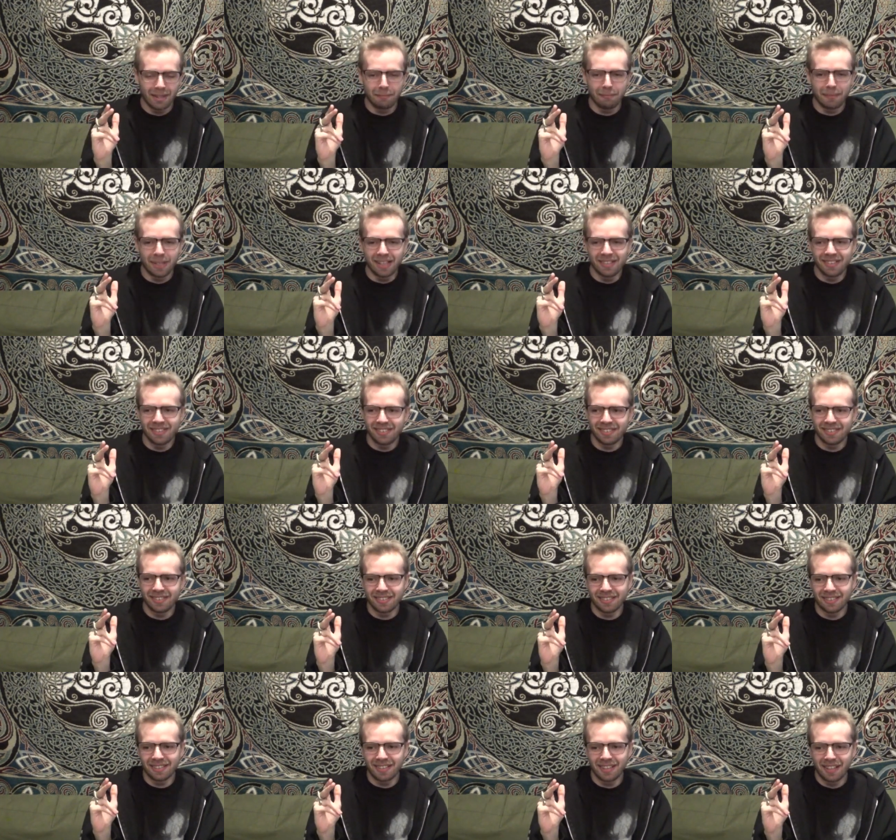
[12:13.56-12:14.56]

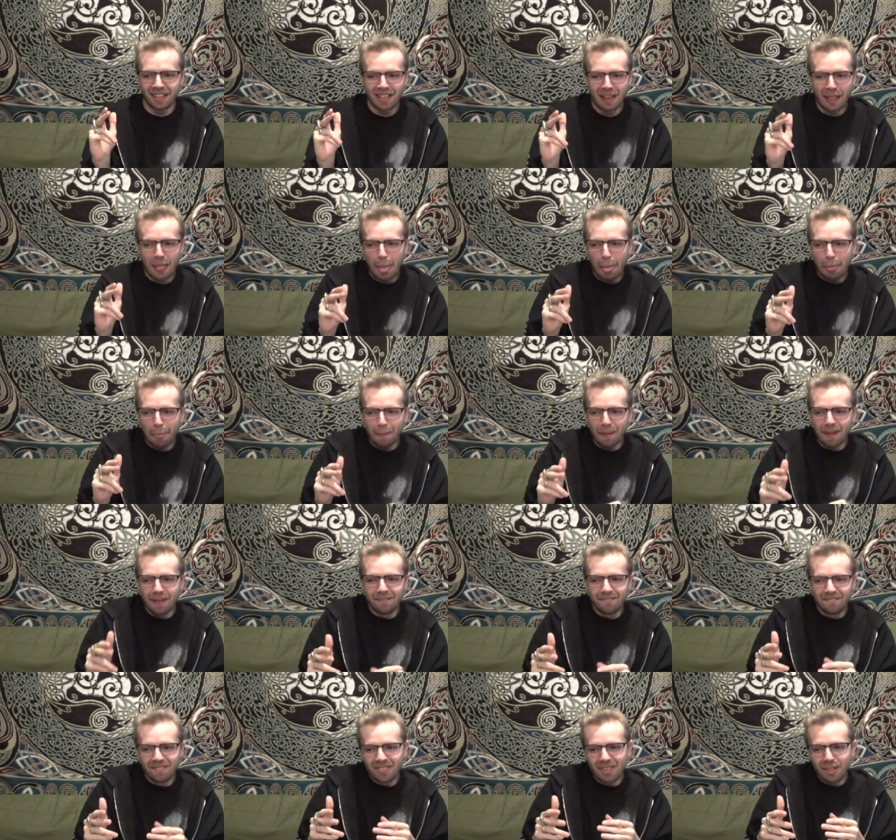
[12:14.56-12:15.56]
Because
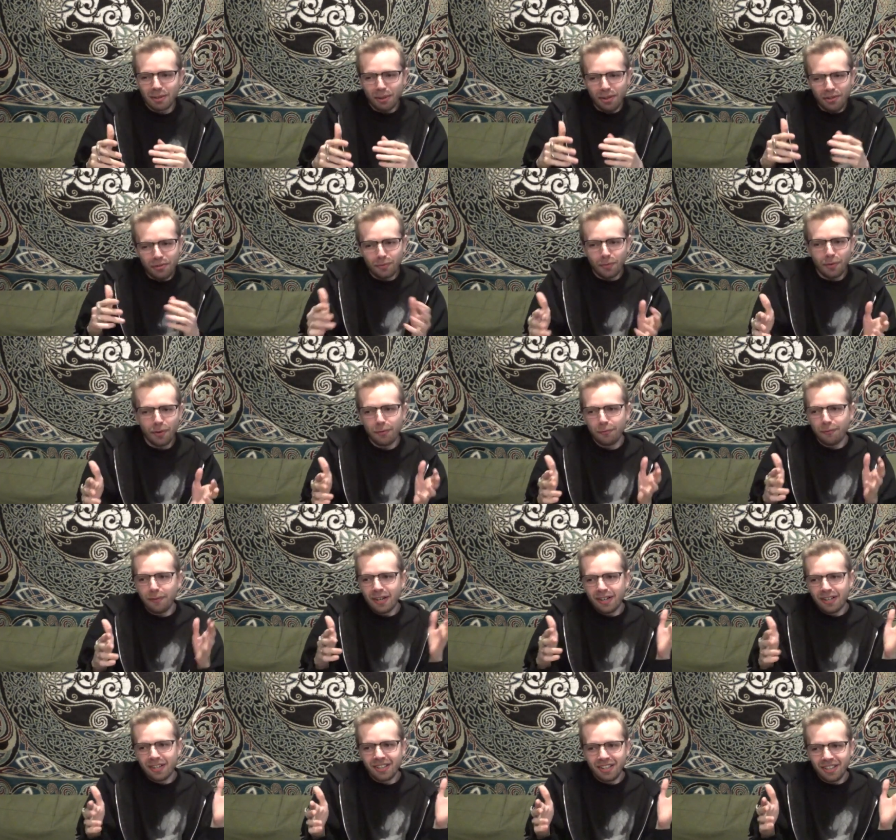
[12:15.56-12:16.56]
Quest for the
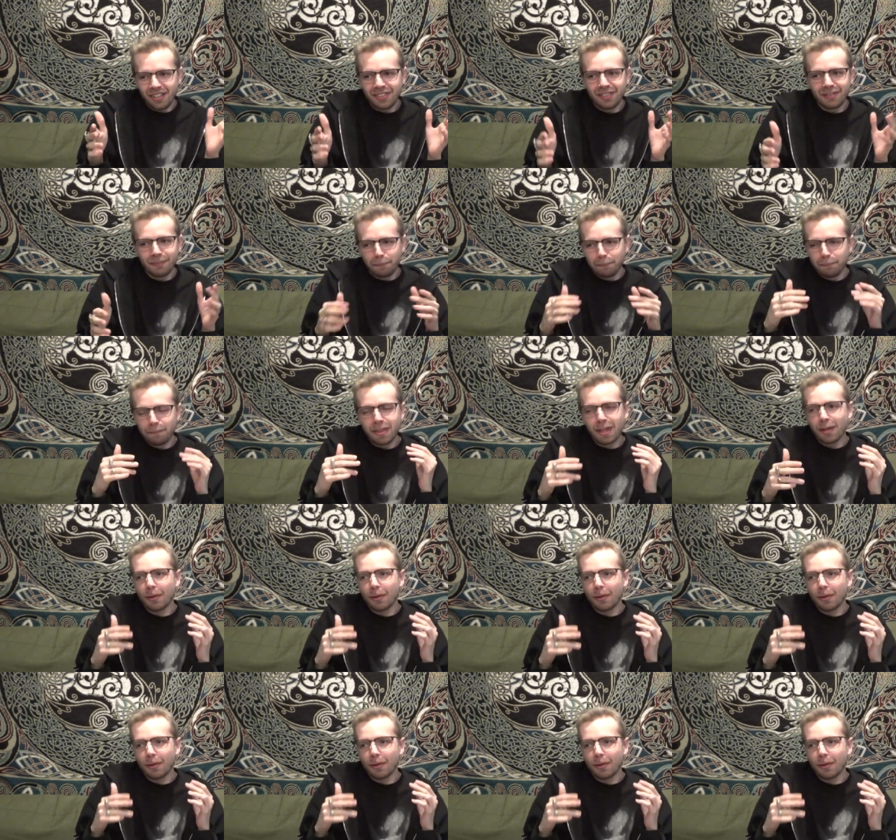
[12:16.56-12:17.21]
Faradawn,